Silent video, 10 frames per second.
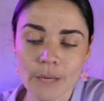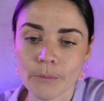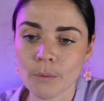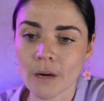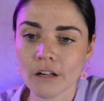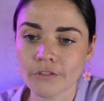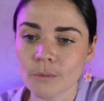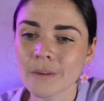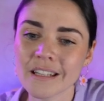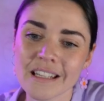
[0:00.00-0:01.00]
in mobile
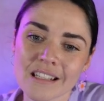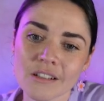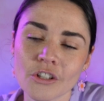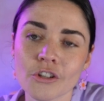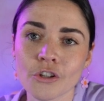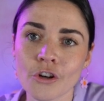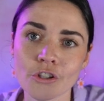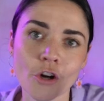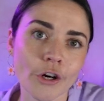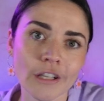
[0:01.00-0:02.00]
view. But it doesn't, you're
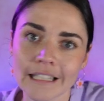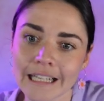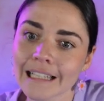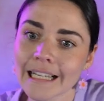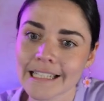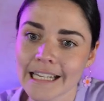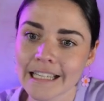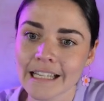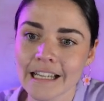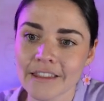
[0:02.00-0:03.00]
not totally
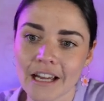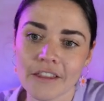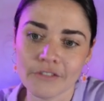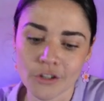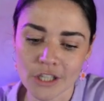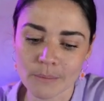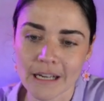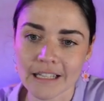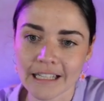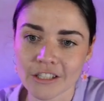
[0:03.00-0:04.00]
neglecting the other views by